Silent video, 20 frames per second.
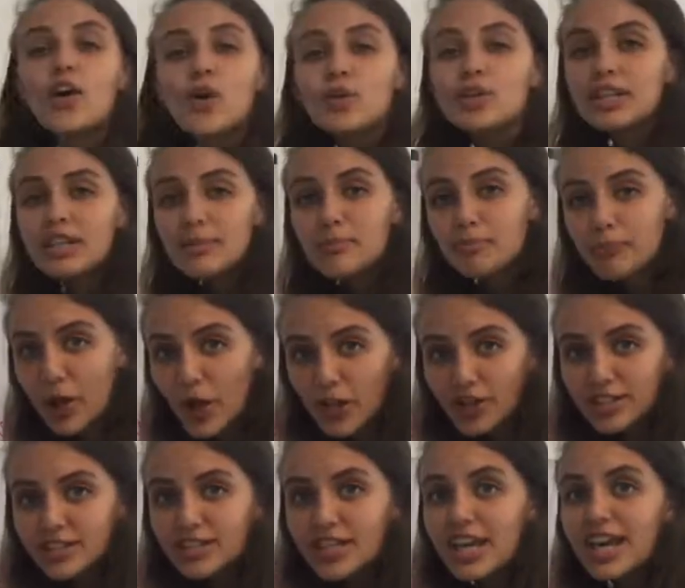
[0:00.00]
only
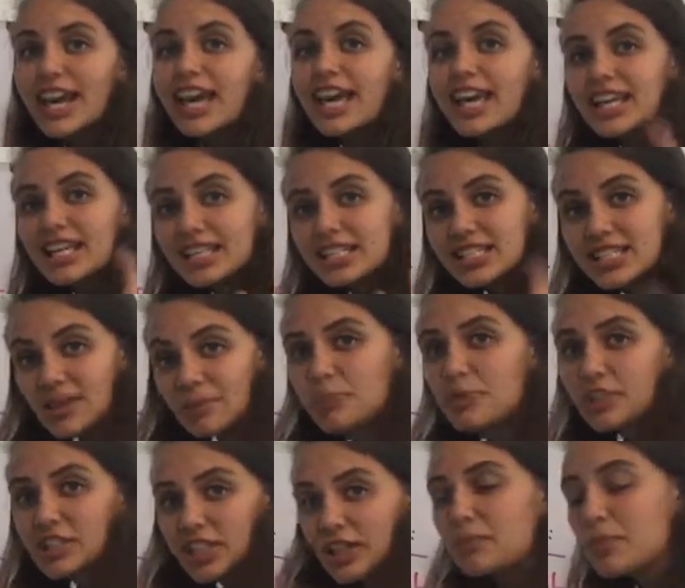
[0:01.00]
bond in a
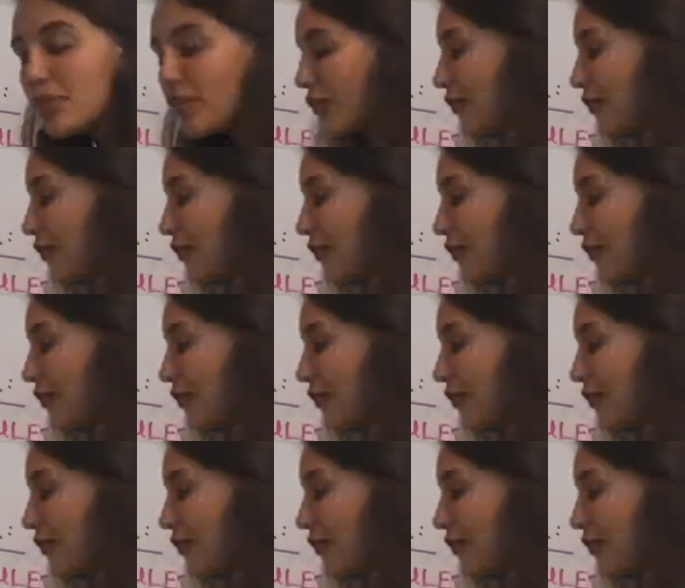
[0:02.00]
dipple-dipple